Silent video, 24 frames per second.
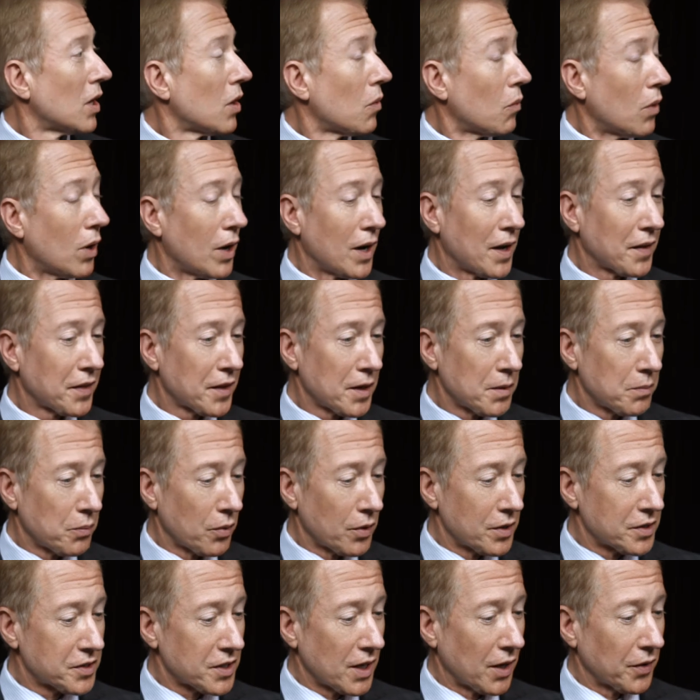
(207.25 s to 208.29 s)
Well, Anthony
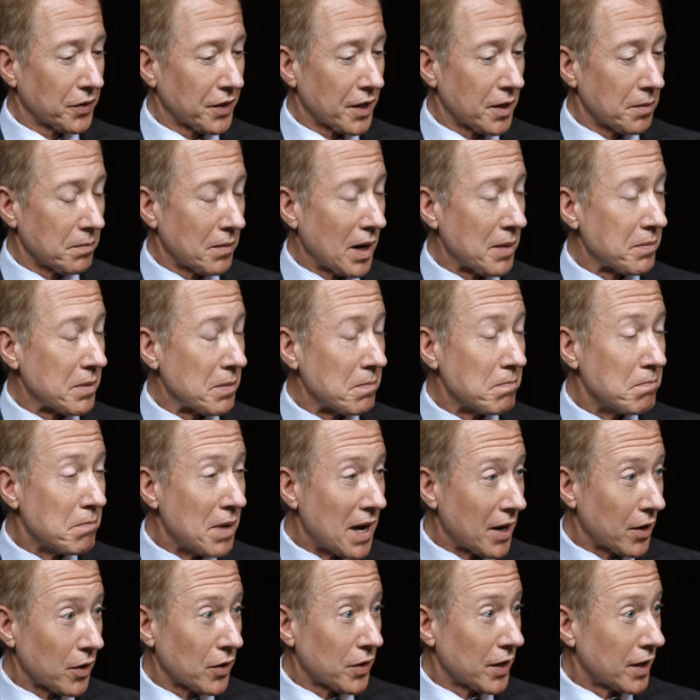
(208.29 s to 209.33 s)
points out that it might be
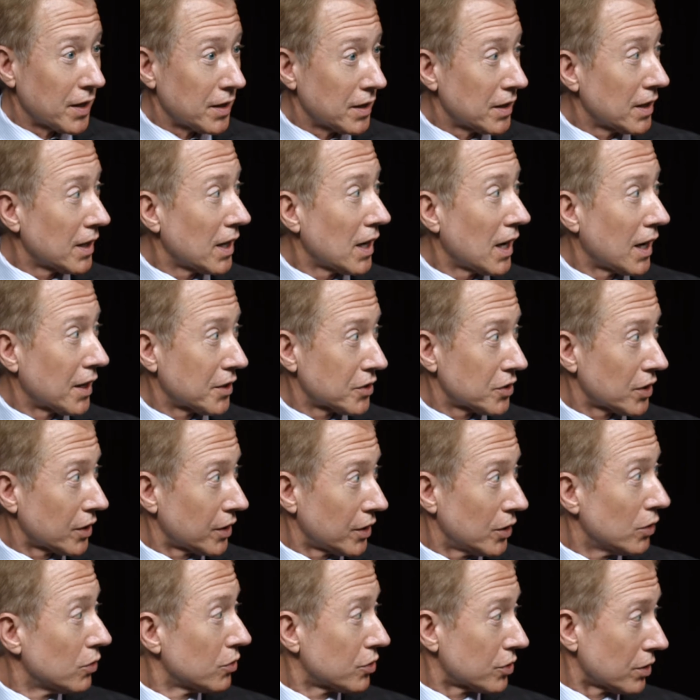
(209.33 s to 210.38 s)
better than
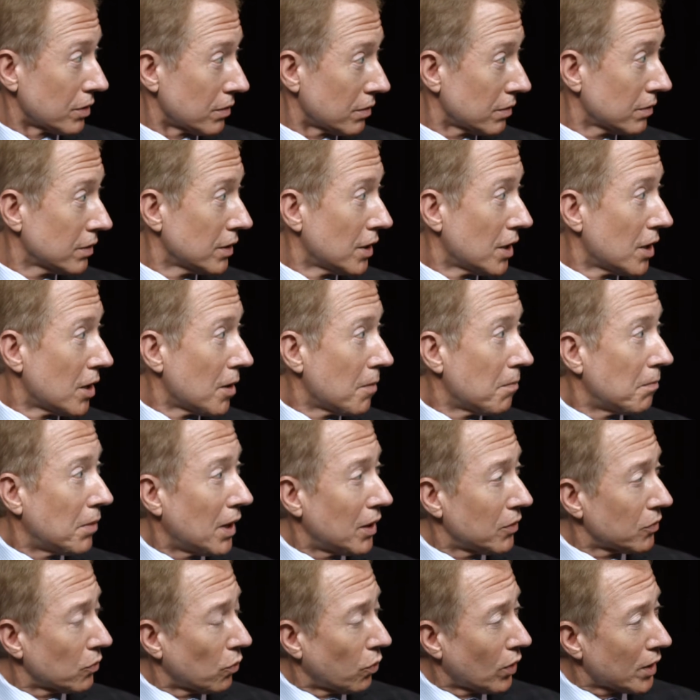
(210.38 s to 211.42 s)
execution,
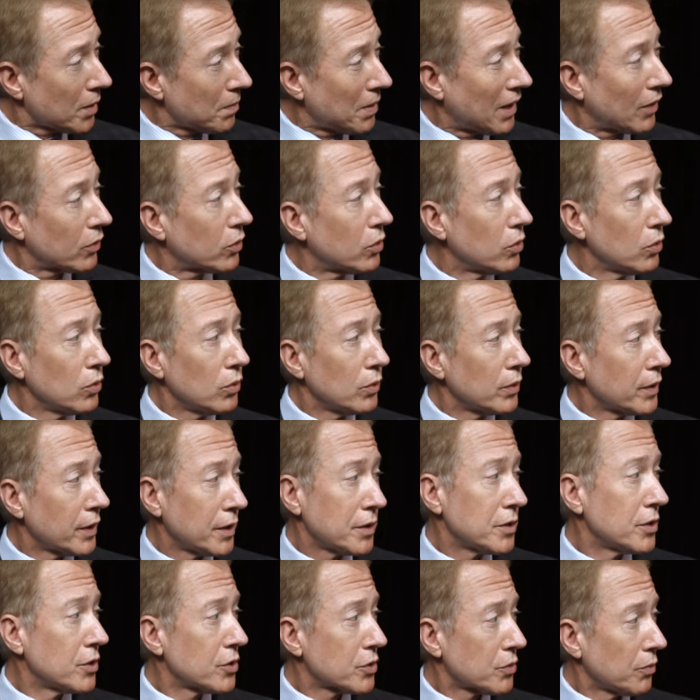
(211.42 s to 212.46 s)
but what about cruel and
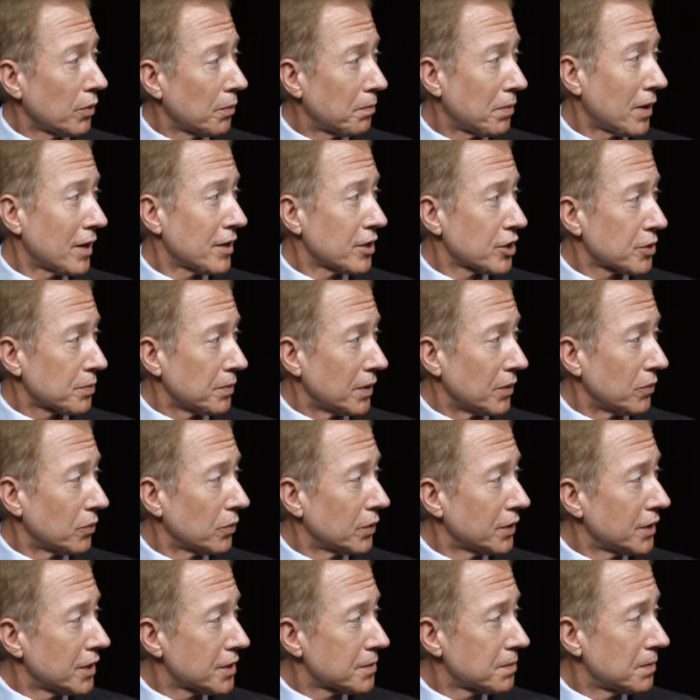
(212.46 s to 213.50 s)
unusual punishment?
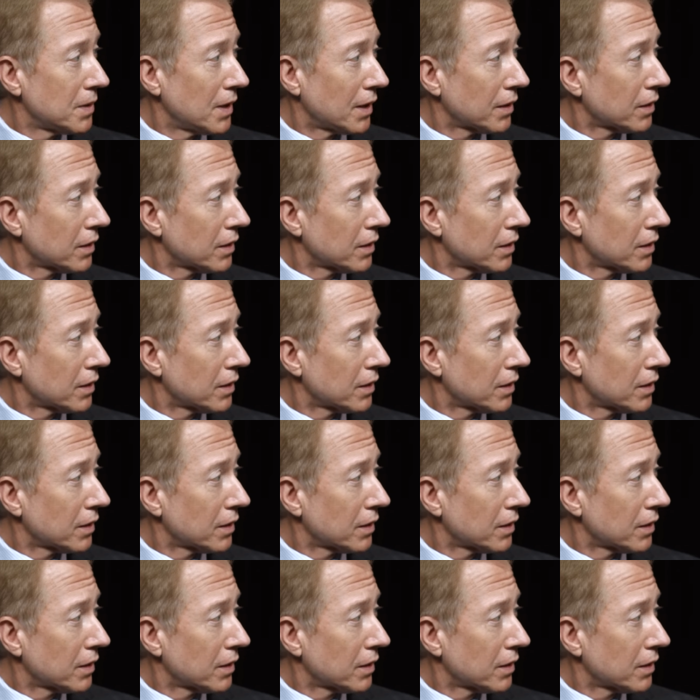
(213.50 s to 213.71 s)
Would this be